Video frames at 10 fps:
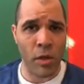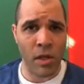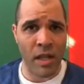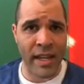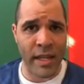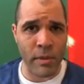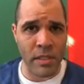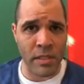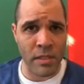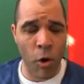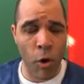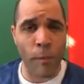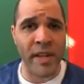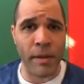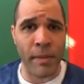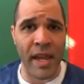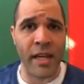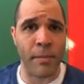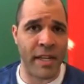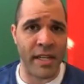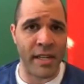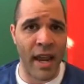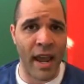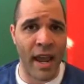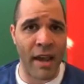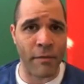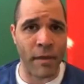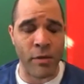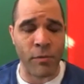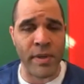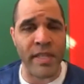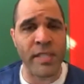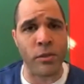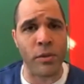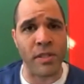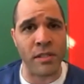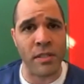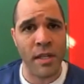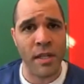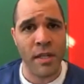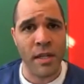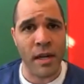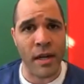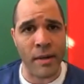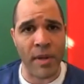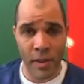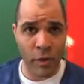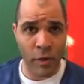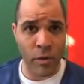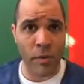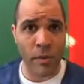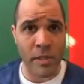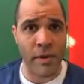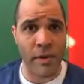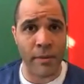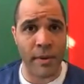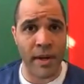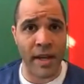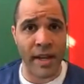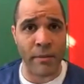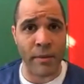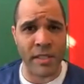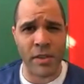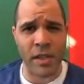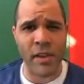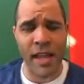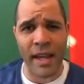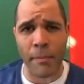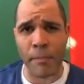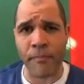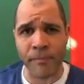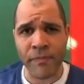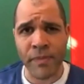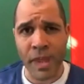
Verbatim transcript: looked like he was hoping to make, but he didn't have the, the resources. Um, but I thought of you almost right away. What did you think of that game?